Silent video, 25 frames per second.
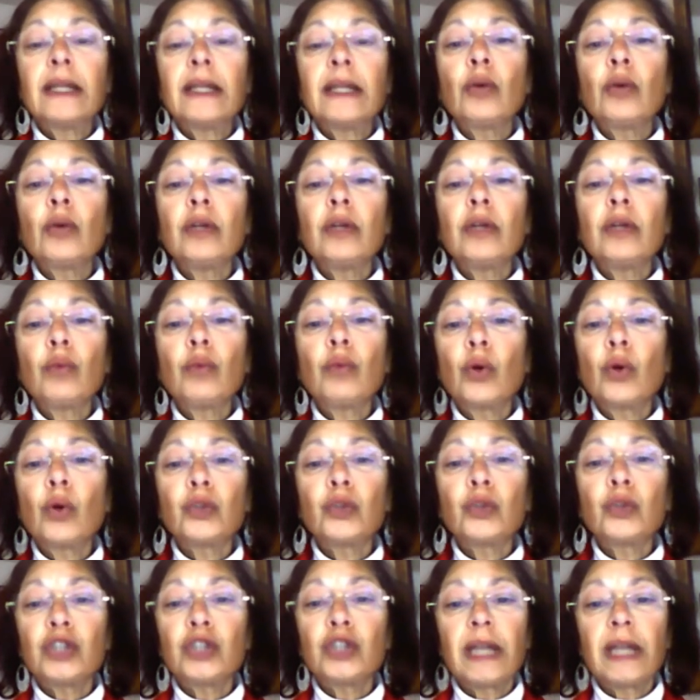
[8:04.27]
The only
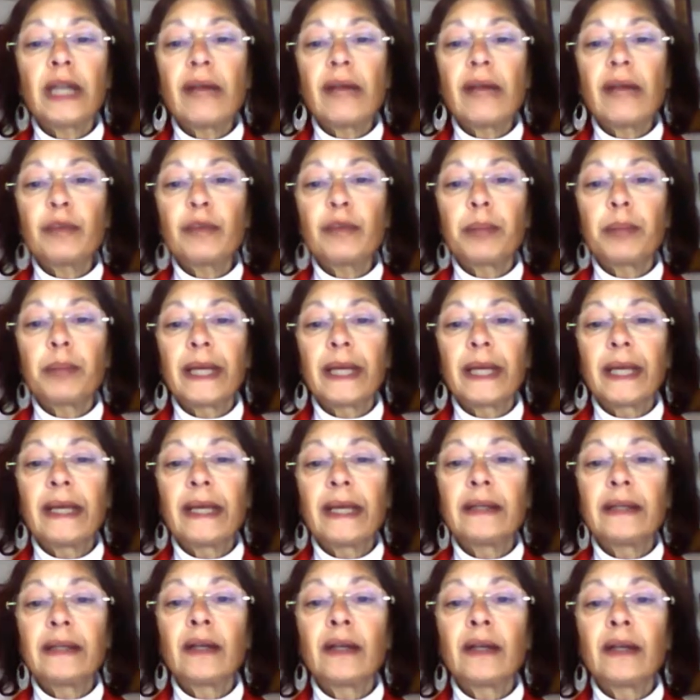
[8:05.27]
role she ever
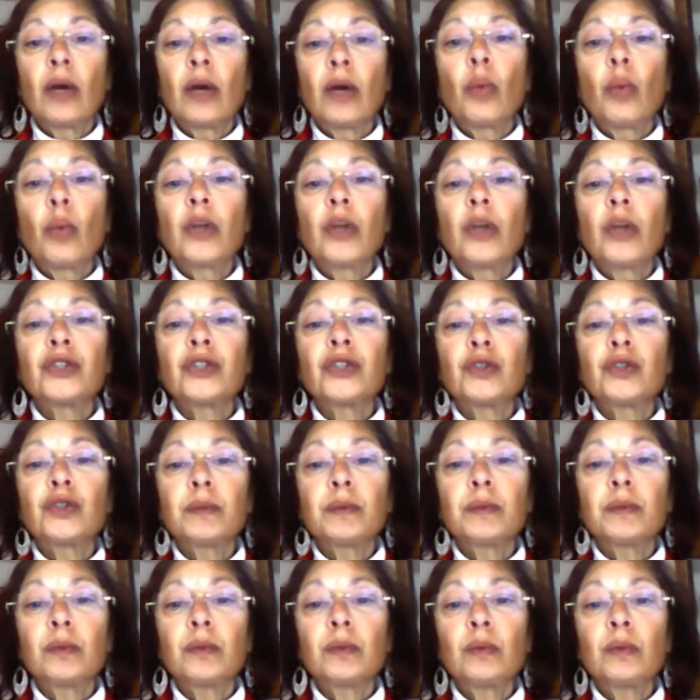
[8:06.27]
played was
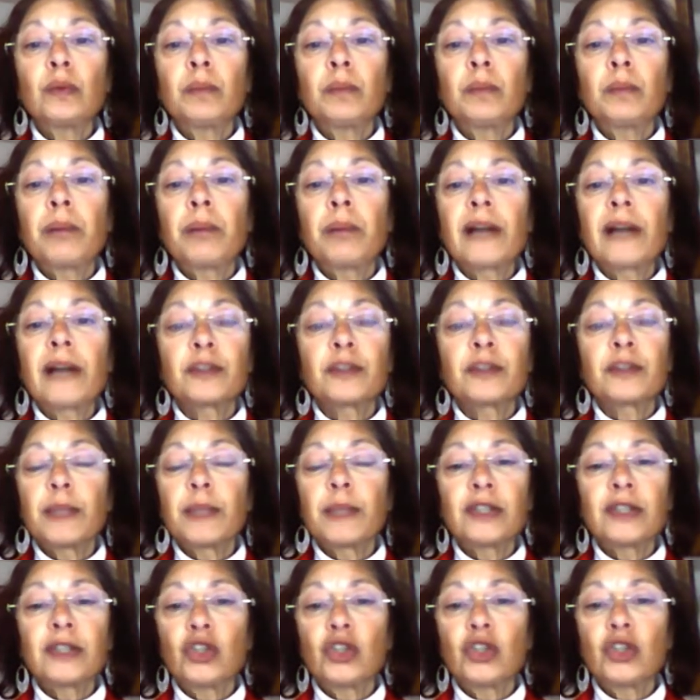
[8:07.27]
to pass
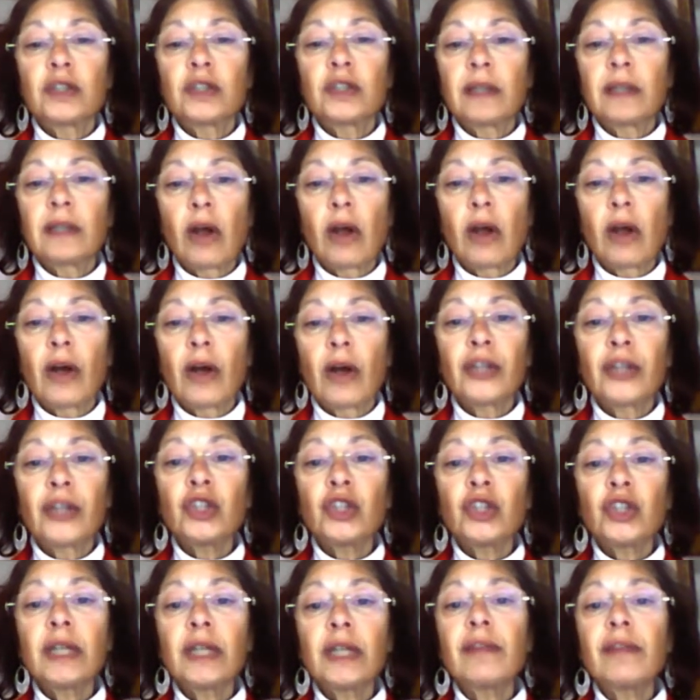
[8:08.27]
messages along, and
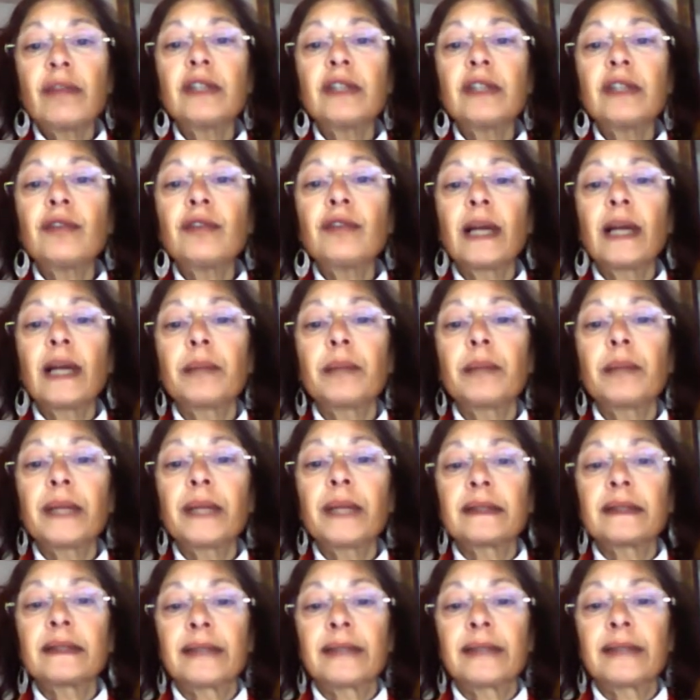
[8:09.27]
she never developed
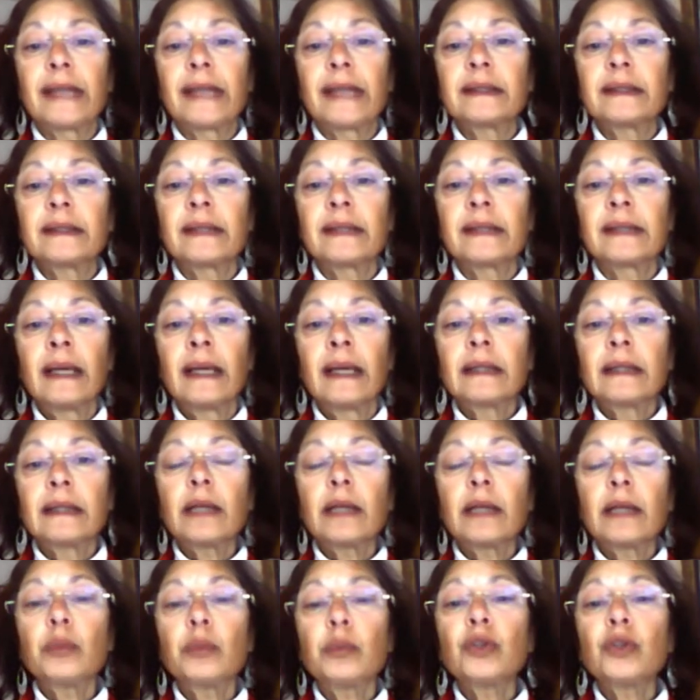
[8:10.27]
that sense
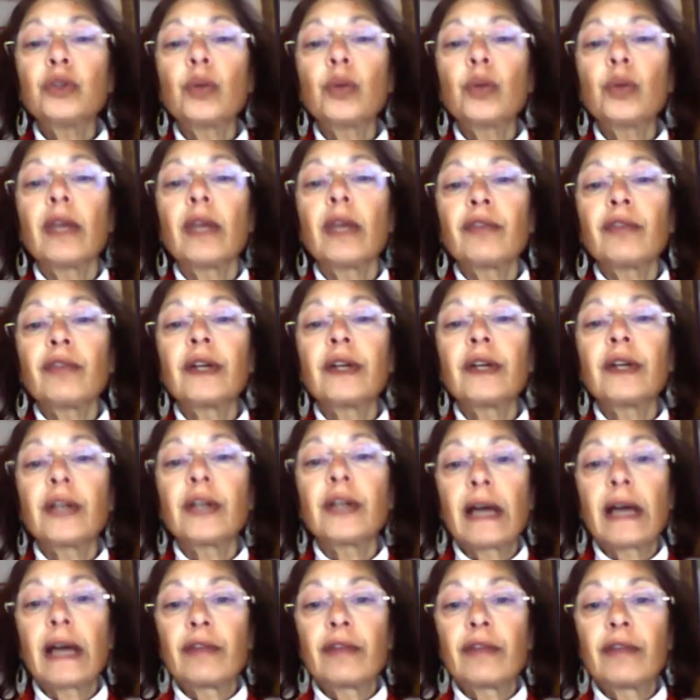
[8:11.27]
that it was okay for her
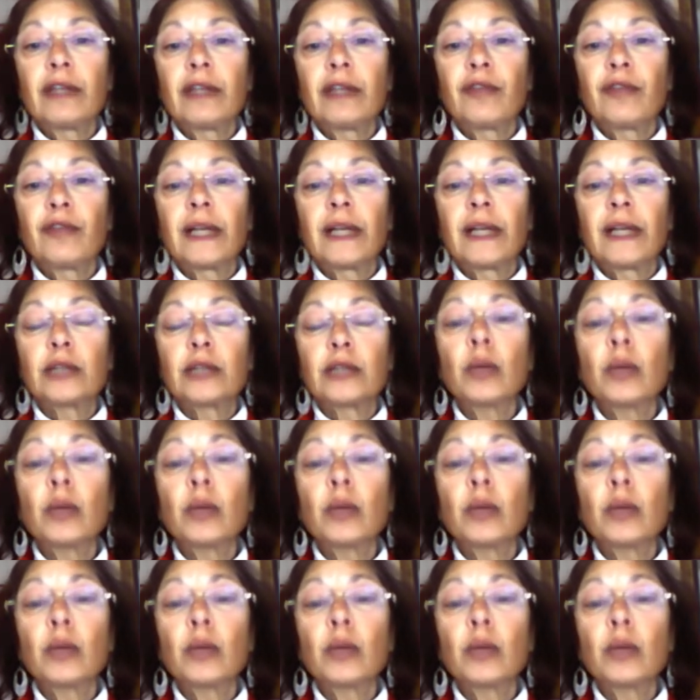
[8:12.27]
to have any feelings.